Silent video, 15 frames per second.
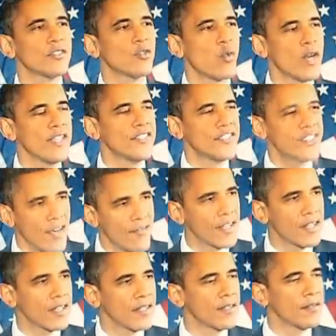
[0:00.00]

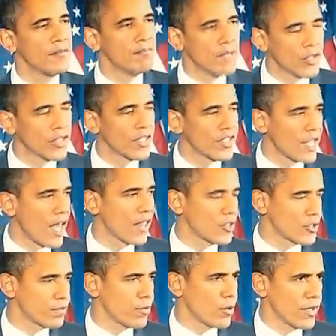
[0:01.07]
$27 million
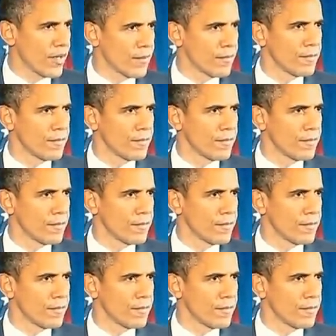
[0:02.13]
per year.